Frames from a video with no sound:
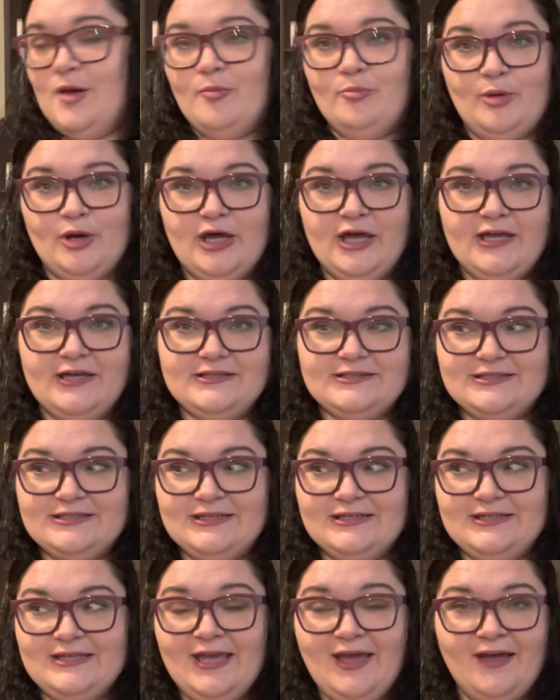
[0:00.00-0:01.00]
But
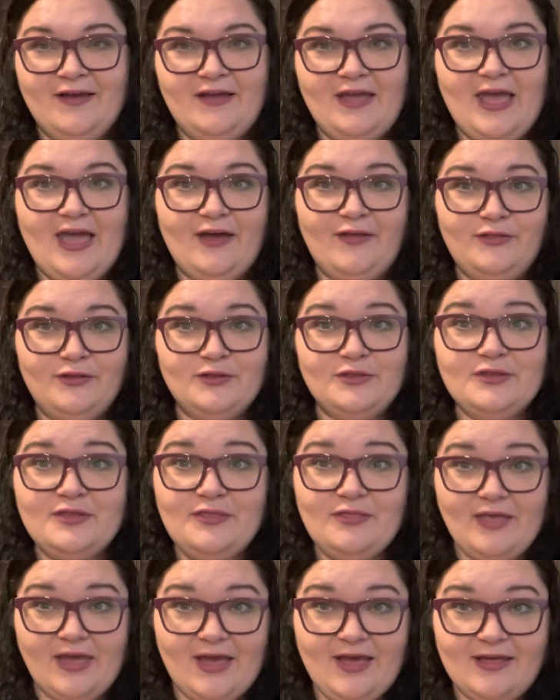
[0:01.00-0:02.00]
yeah, other
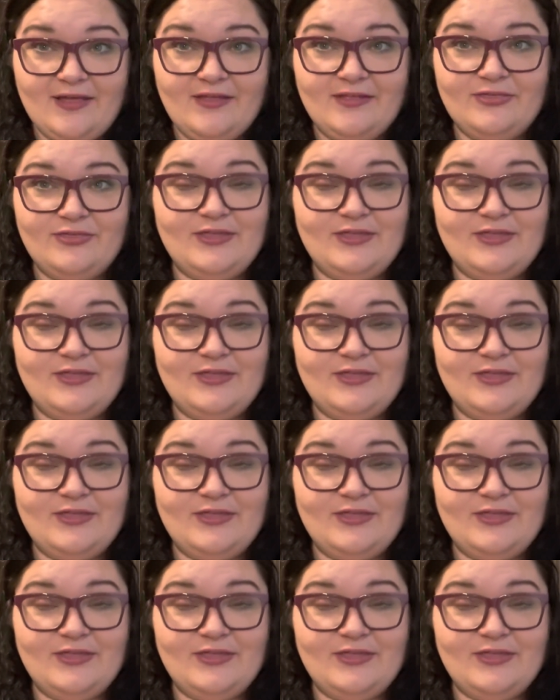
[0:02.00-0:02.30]
than that,